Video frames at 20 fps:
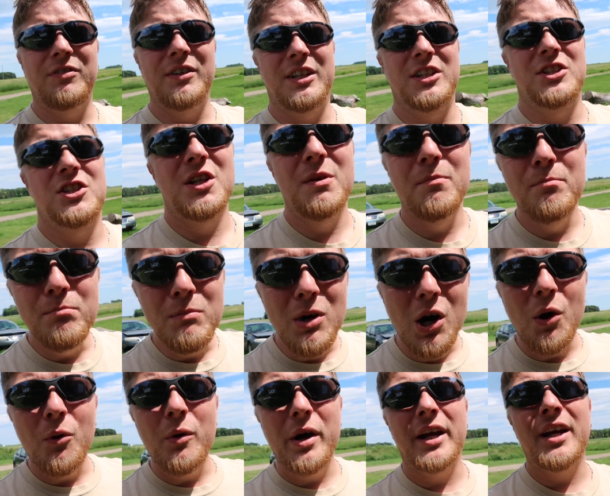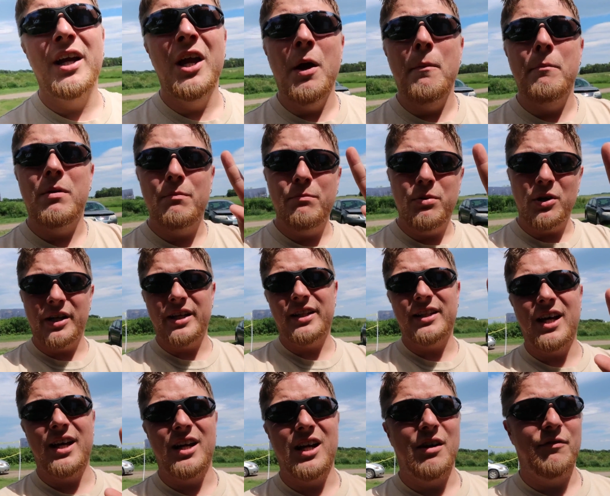finished mowing, been putting
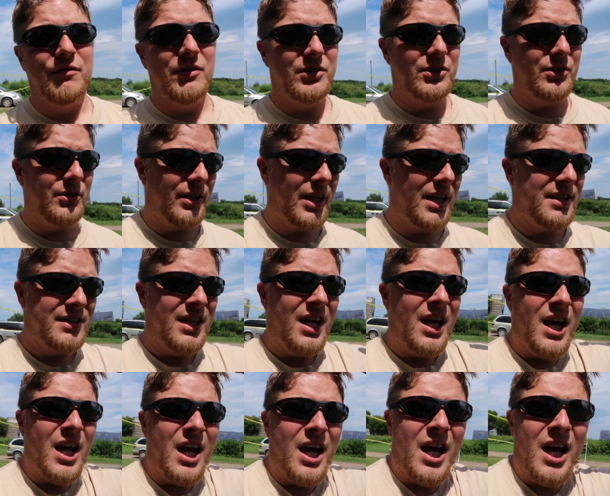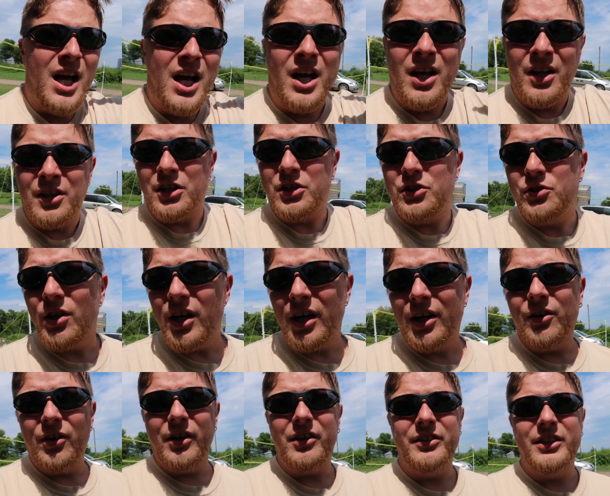that off for two days. The
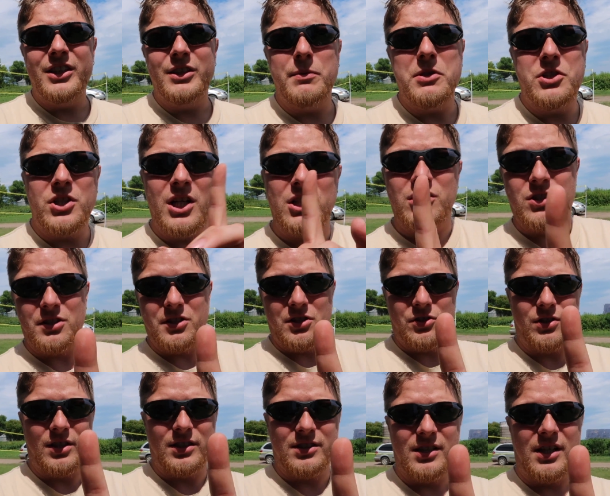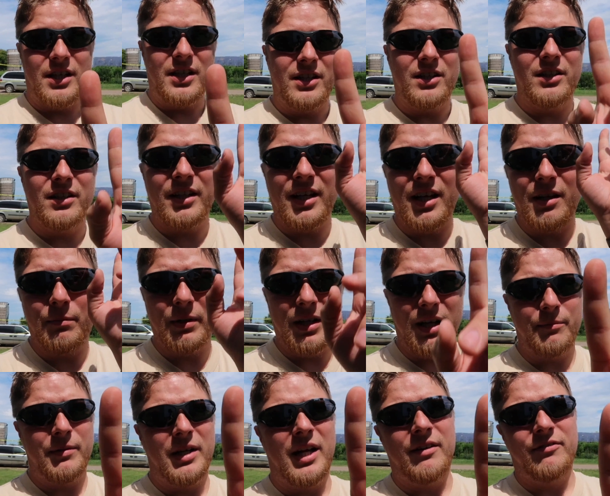truck oil needs to be changed if the truck's here yet, but
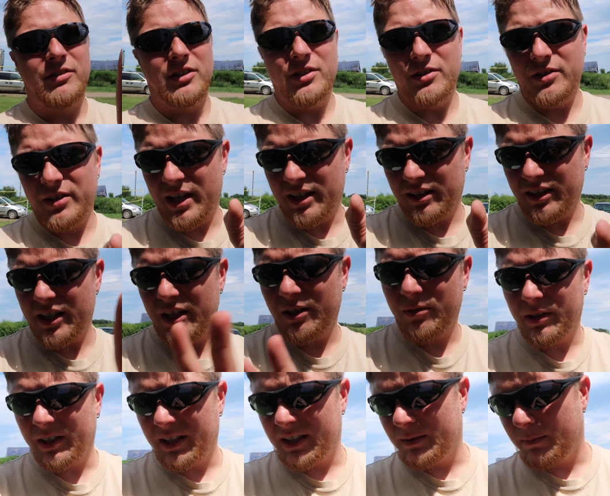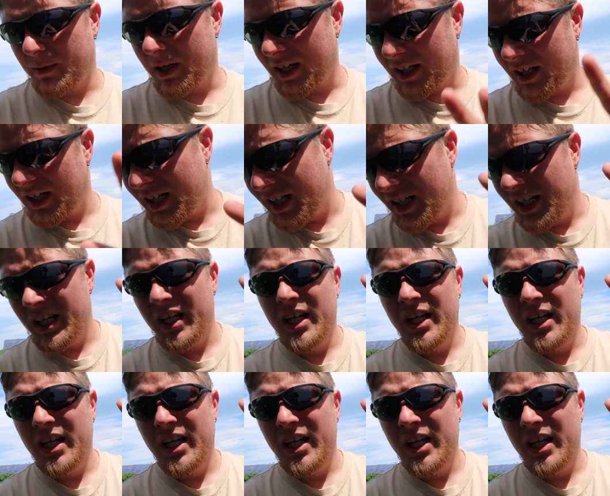I'm gonna have to do that later when it gets back.